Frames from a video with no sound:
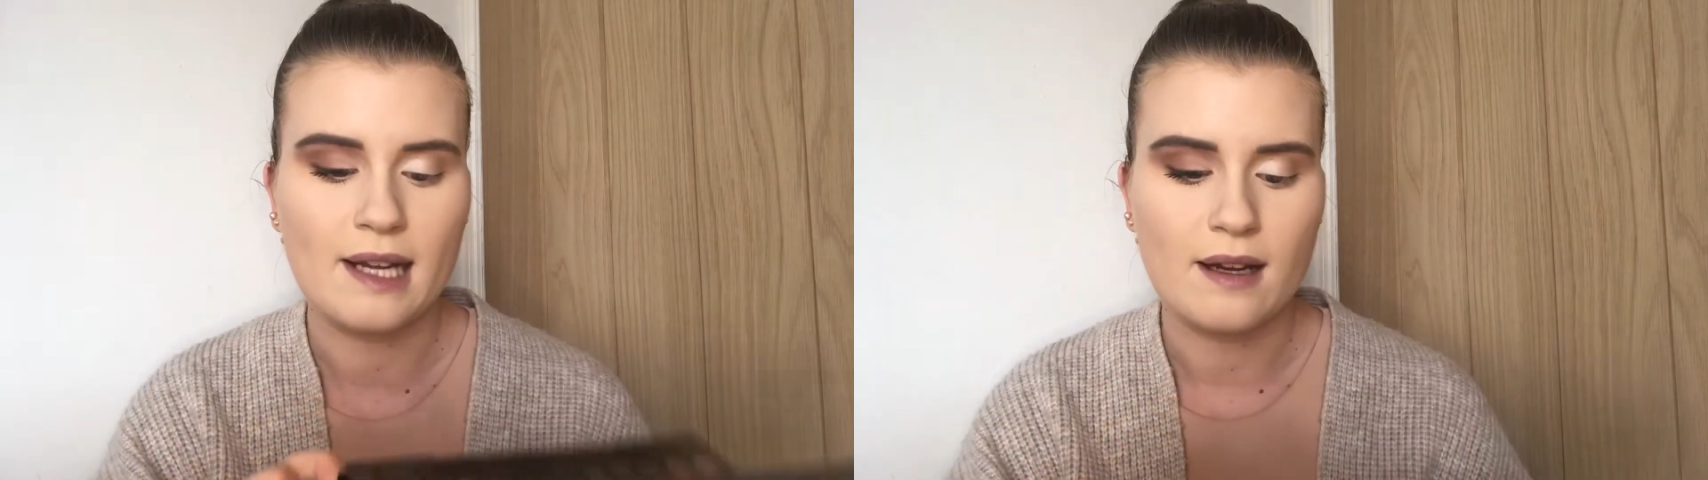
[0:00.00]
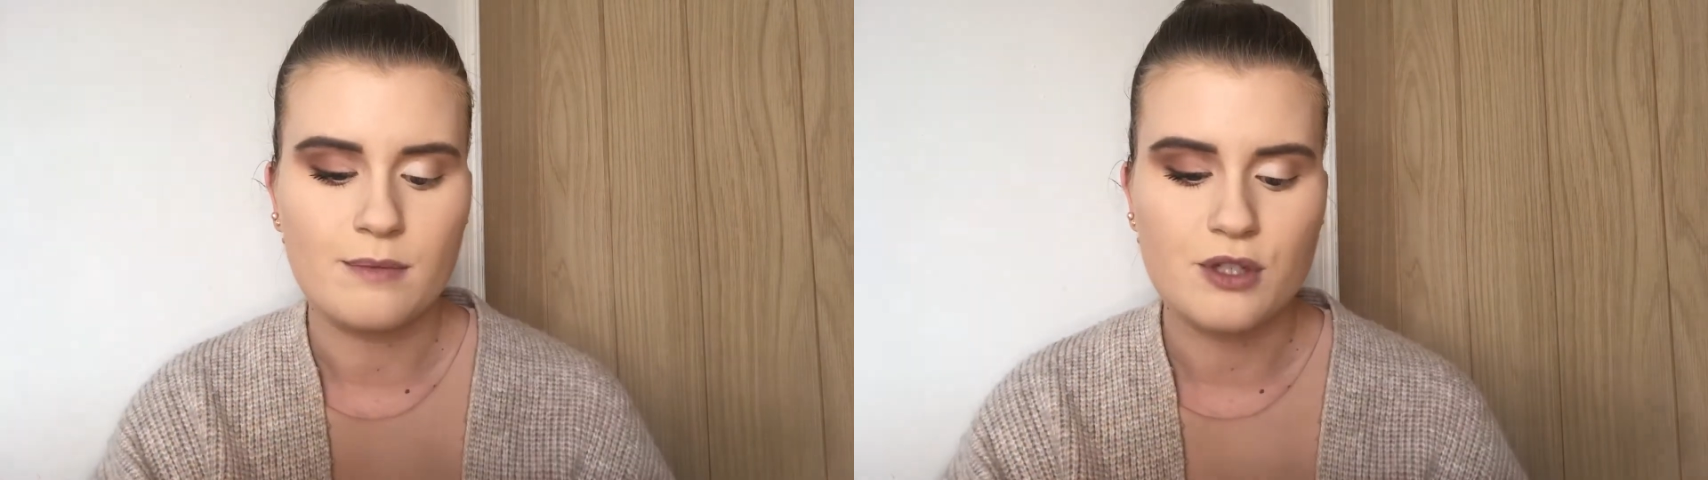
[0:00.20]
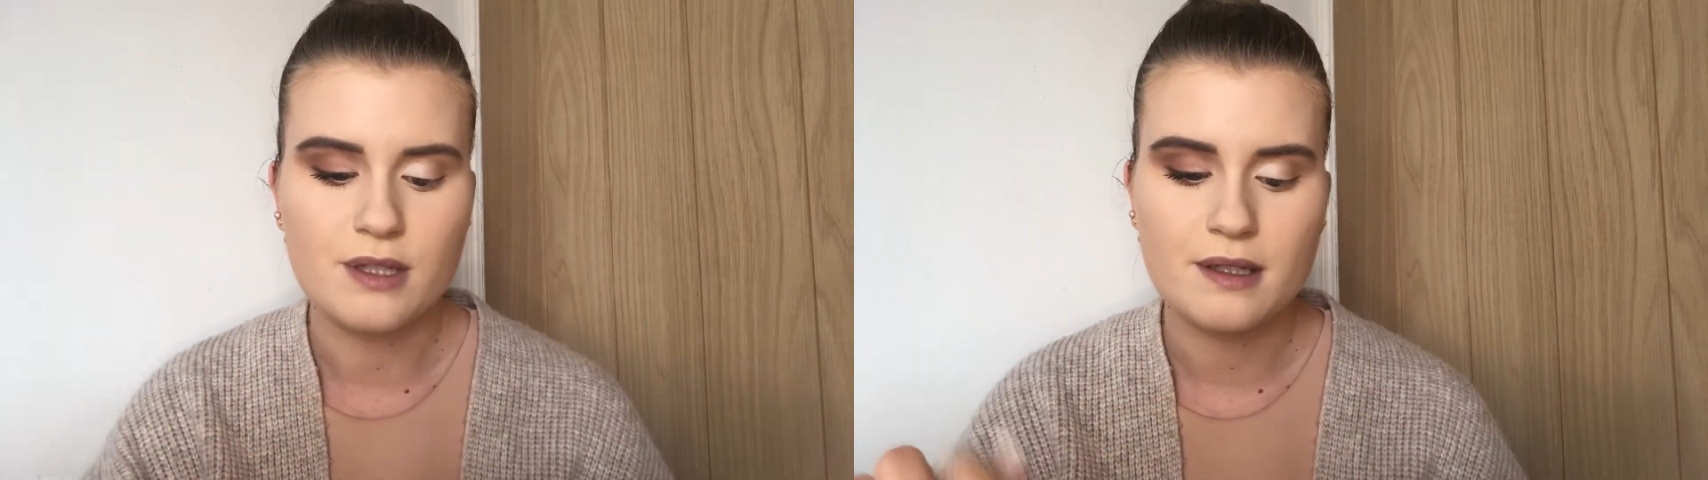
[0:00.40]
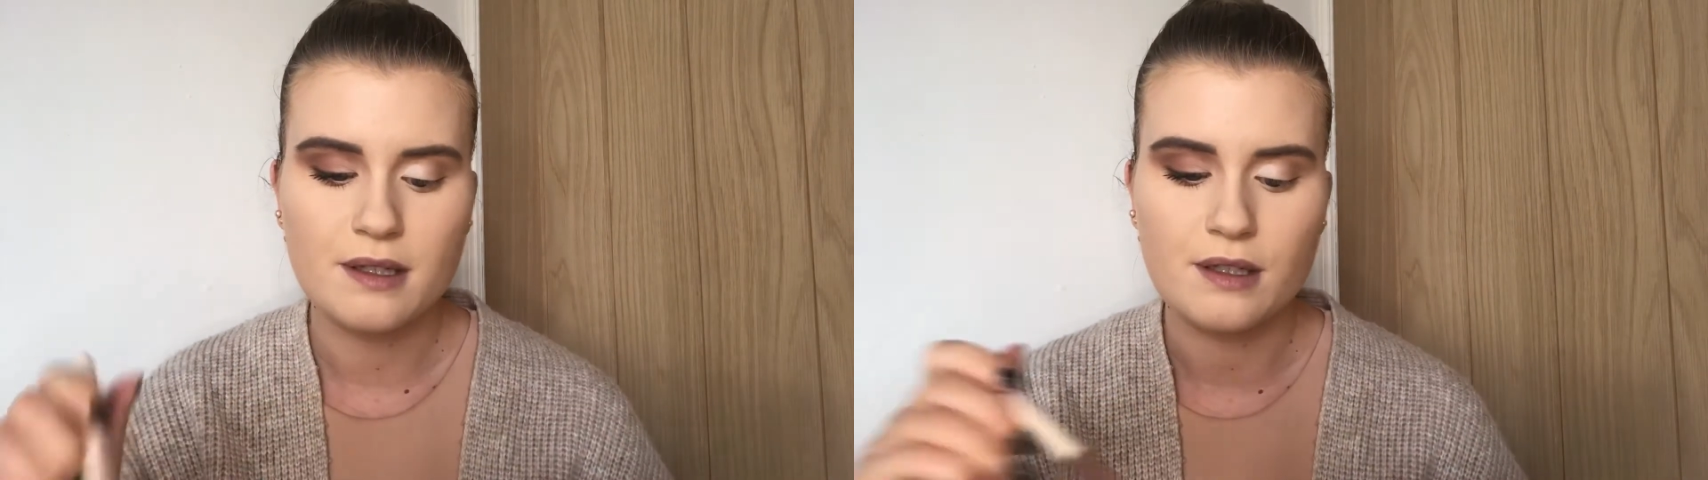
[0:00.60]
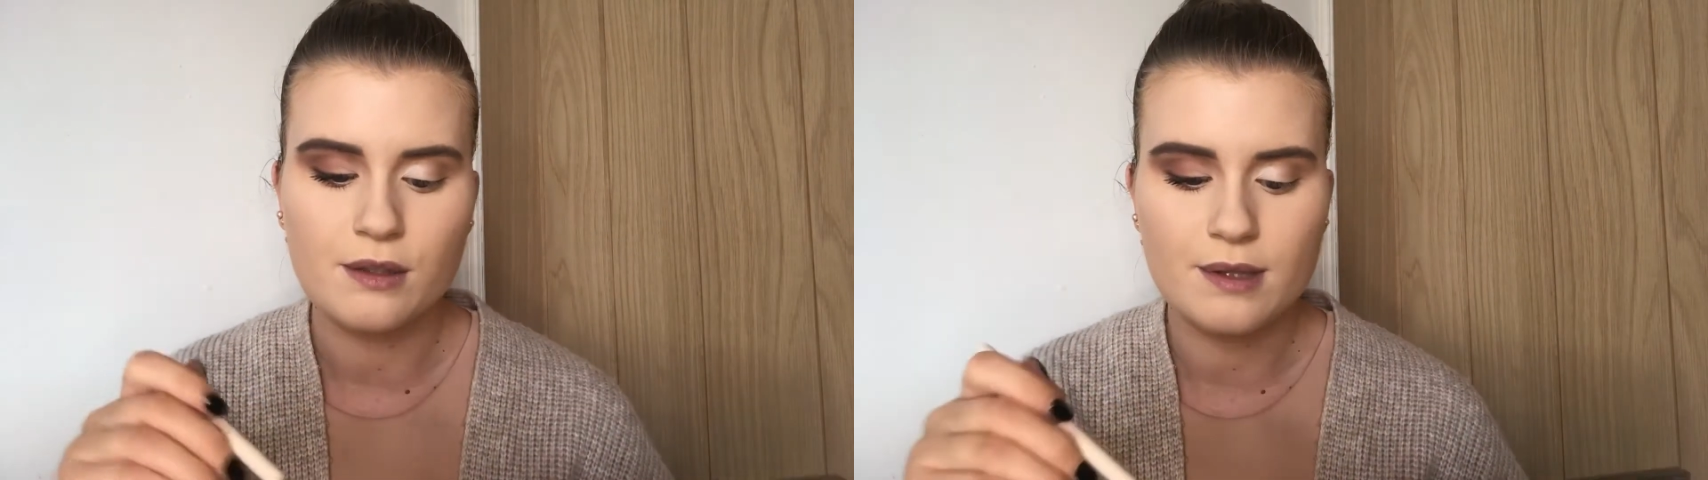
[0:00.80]
I'm just
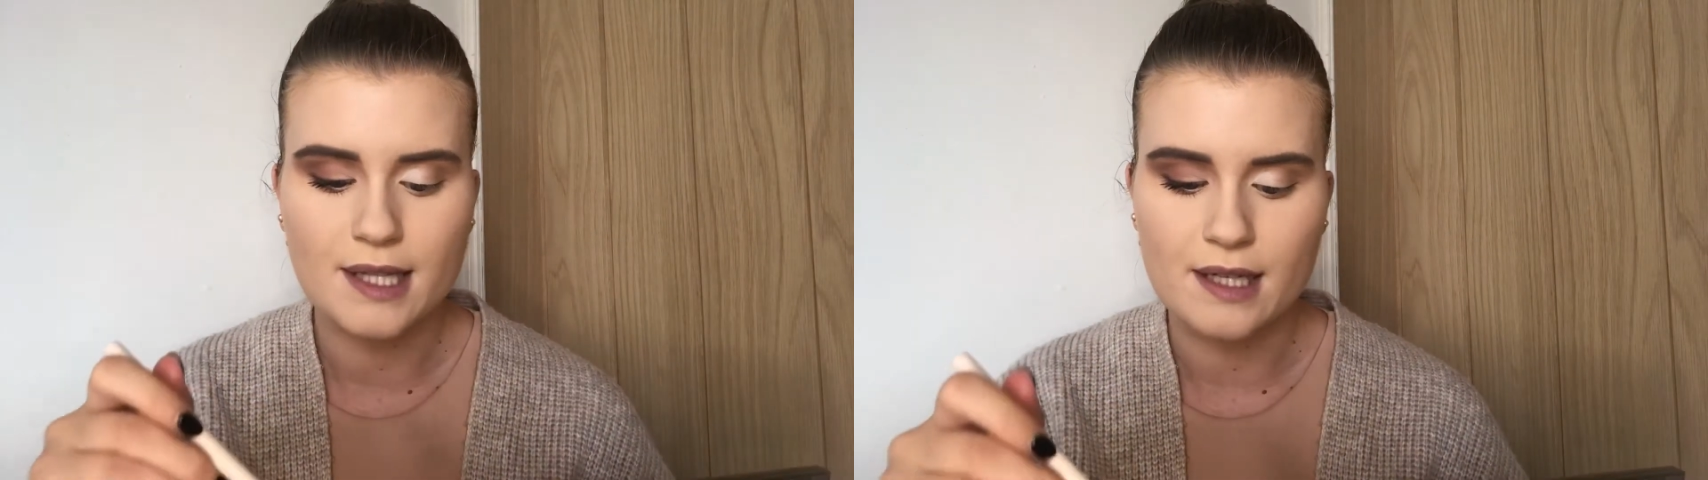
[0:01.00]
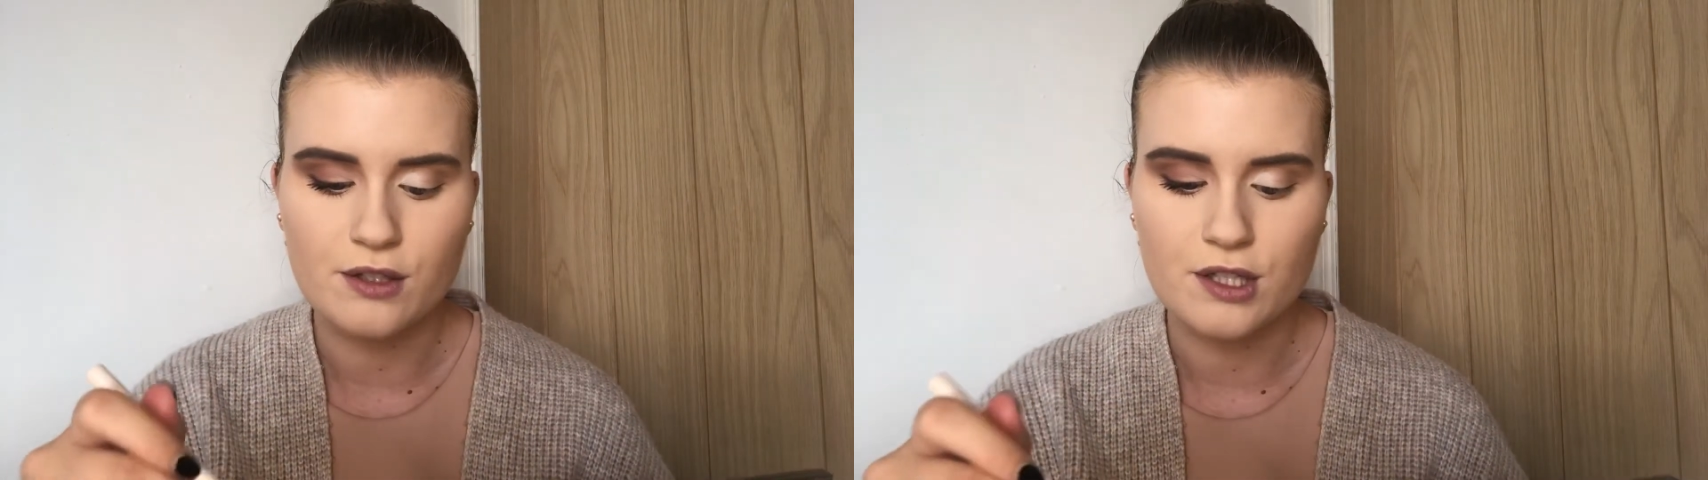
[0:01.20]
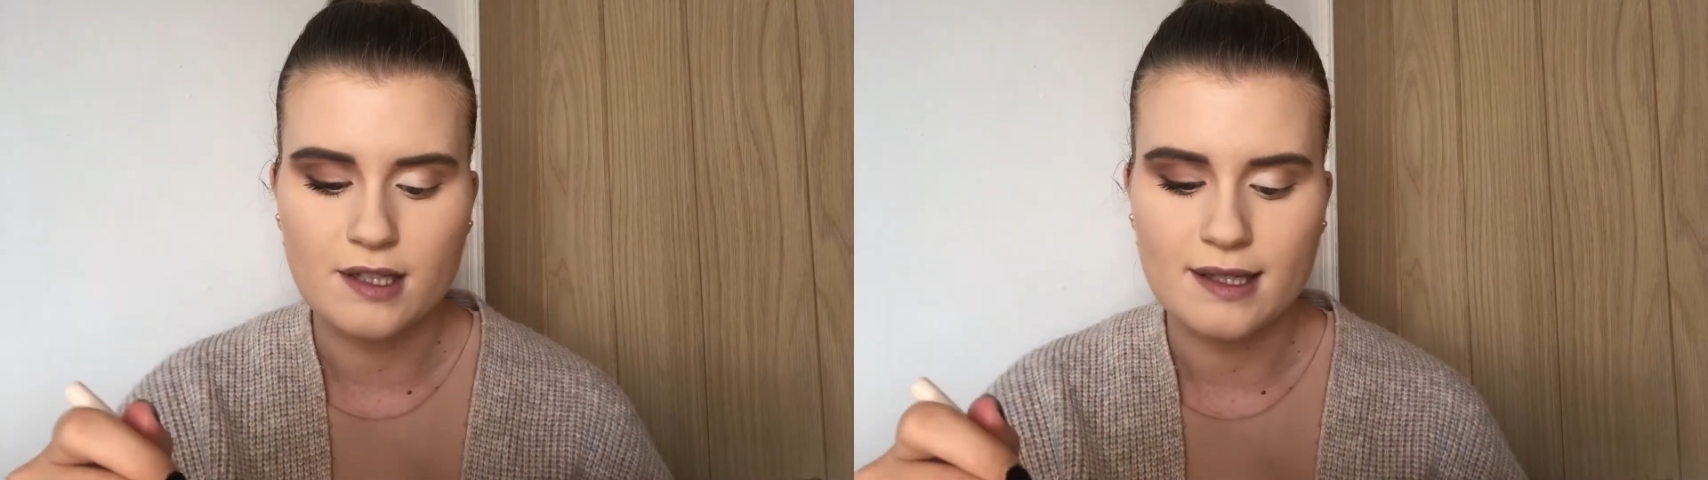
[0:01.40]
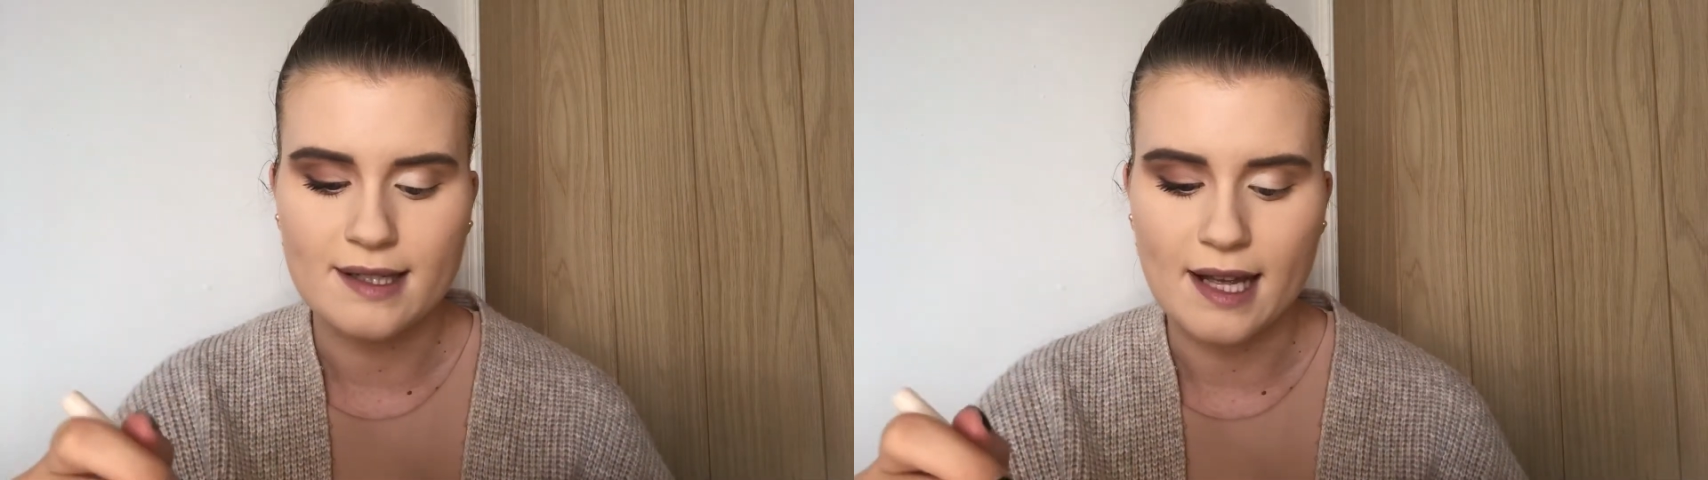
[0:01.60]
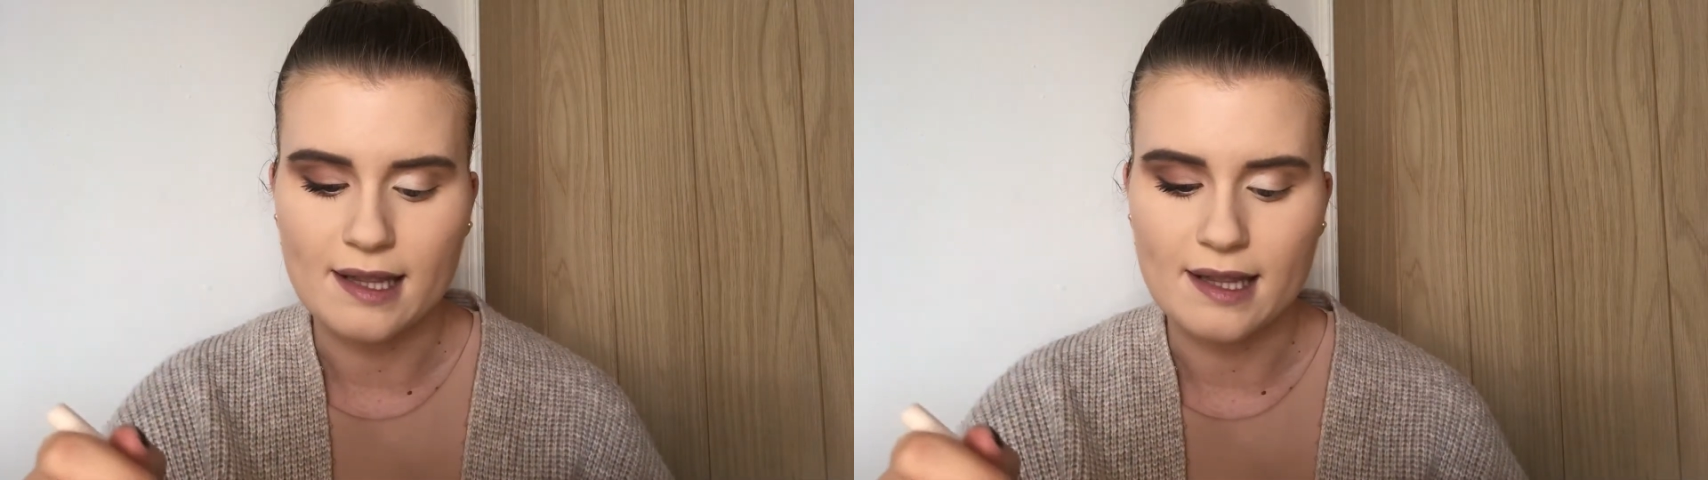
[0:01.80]
going to use that just to set